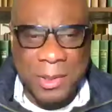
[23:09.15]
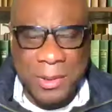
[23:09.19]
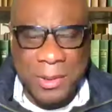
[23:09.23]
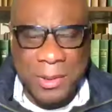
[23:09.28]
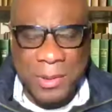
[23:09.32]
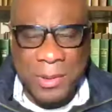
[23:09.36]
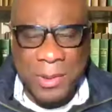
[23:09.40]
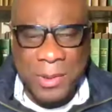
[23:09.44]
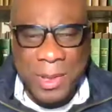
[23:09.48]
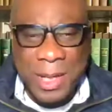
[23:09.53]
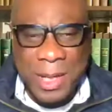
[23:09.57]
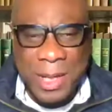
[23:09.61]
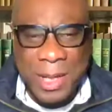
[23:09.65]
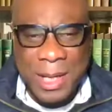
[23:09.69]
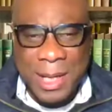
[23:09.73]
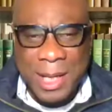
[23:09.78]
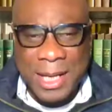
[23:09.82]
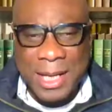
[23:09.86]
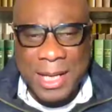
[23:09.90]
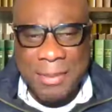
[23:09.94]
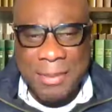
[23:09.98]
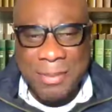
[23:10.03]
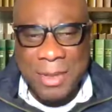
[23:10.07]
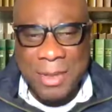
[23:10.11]
through
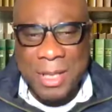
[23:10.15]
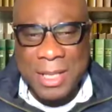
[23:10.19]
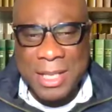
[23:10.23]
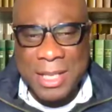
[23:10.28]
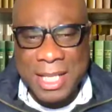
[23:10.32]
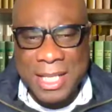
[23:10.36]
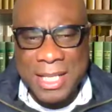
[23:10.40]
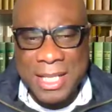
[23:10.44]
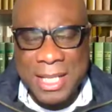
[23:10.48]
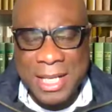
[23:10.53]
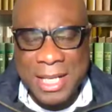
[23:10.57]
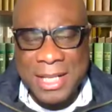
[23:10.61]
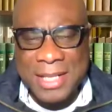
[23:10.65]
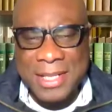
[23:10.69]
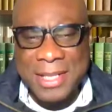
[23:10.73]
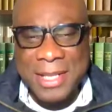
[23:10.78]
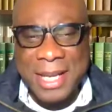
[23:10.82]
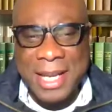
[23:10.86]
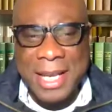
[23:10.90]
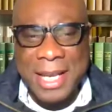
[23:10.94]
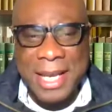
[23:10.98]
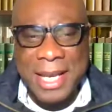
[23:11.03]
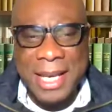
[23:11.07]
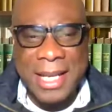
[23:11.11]
in the months and
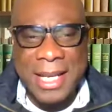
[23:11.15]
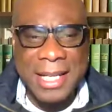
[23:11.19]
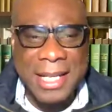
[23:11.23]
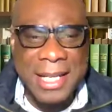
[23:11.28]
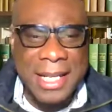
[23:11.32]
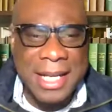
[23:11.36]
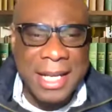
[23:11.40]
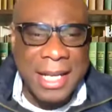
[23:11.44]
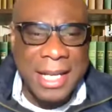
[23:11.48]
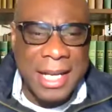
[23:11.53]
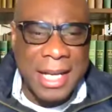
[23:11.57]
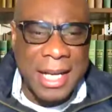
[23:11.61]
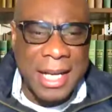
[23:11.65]
years ahead.